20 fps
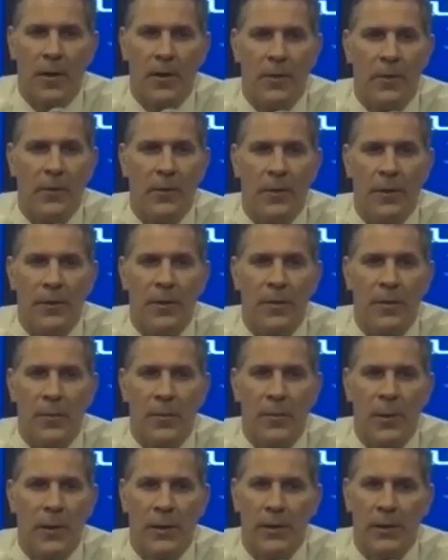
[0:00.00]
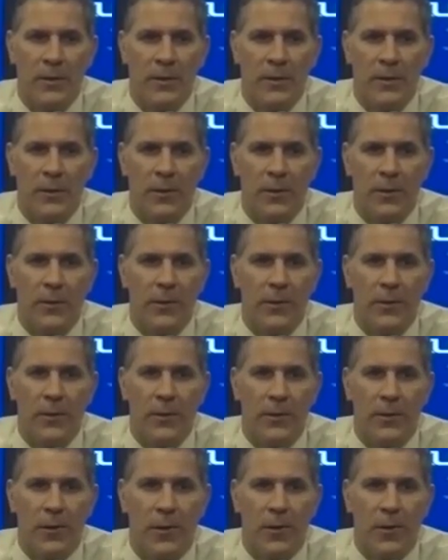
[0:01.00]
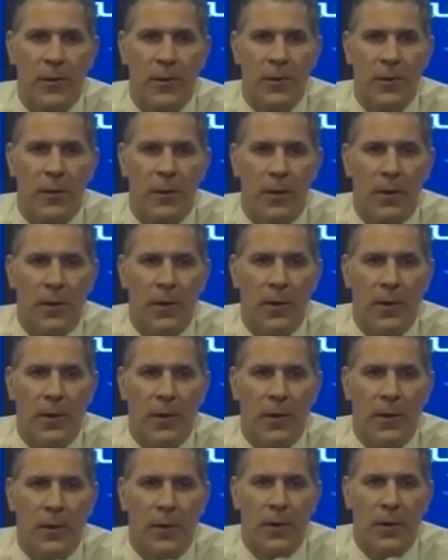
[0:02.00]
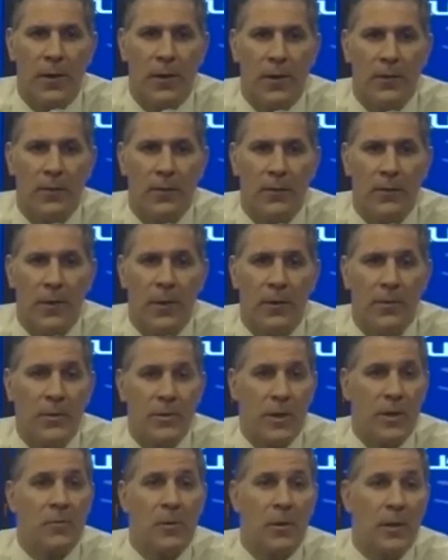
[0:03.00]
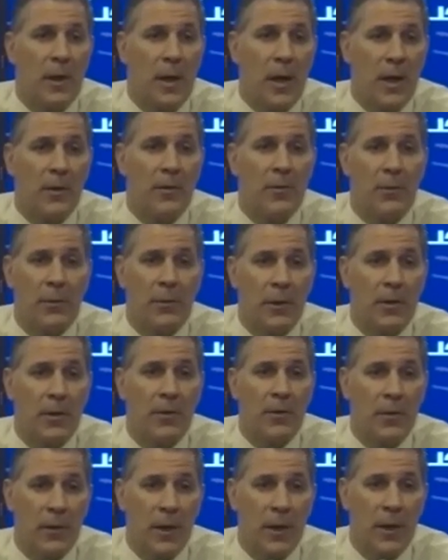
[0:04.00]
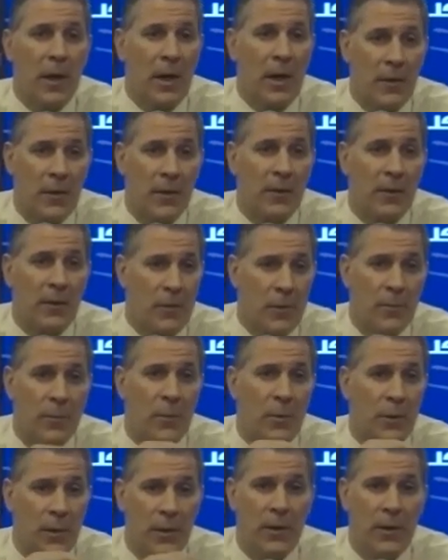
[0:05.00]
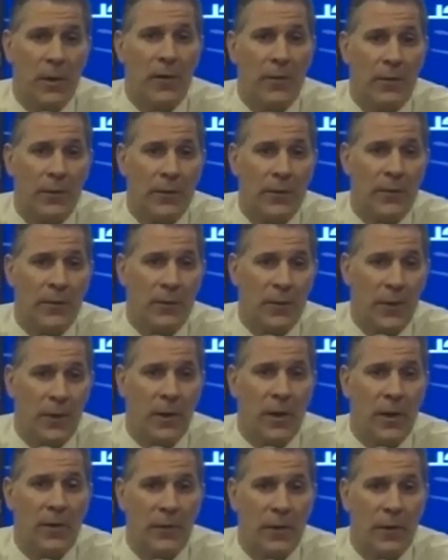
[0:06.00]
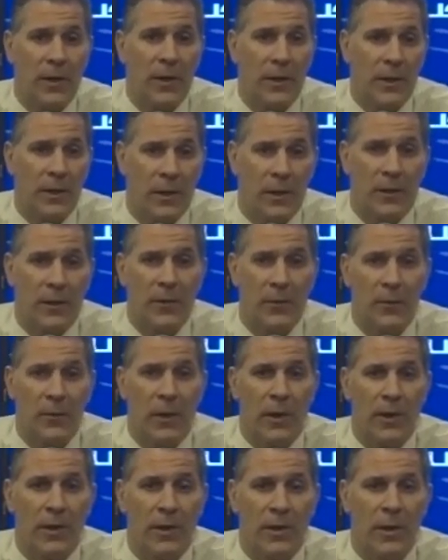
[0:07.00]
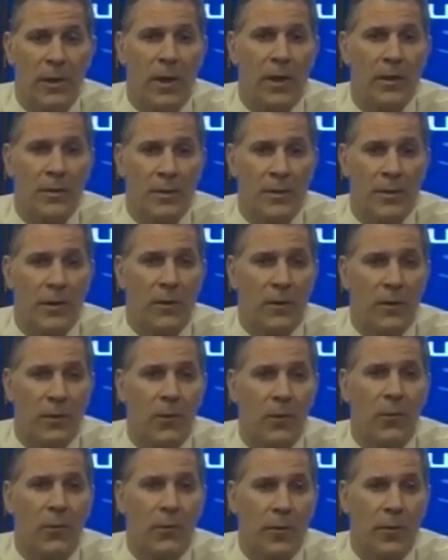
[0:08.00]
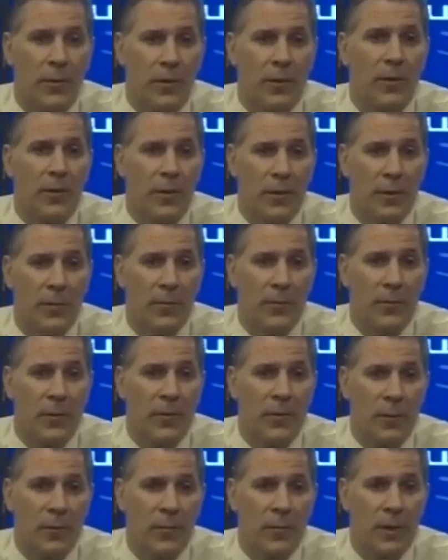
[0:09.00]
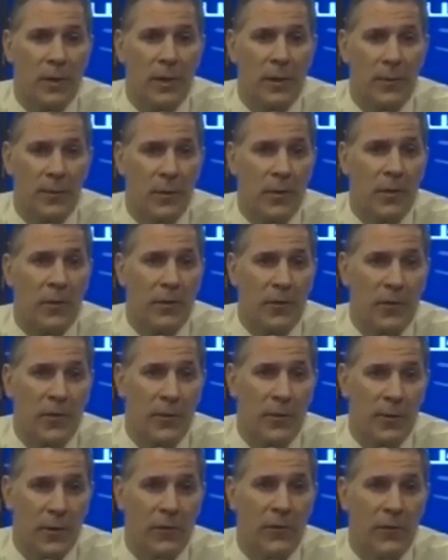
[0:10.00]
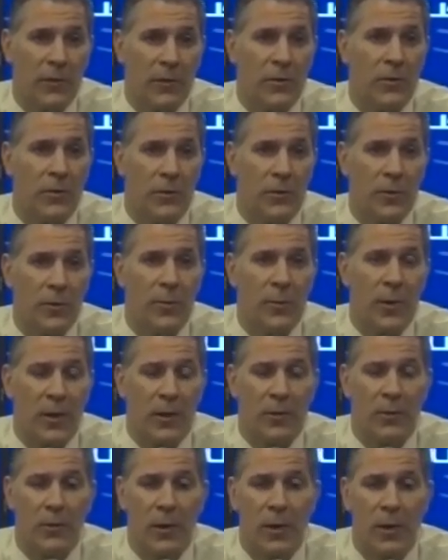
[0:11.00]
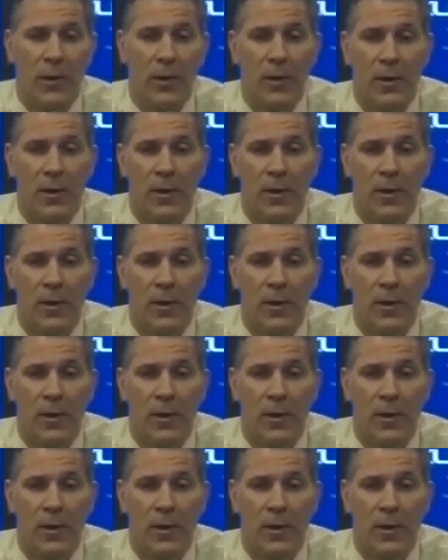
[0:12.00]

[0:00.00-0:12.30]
don't think the players do, no. And generally, I don't either. Like, I think if you put enough heat and get the right chances on a goalie, then you can beat him. You know, if you're shooting the puck well.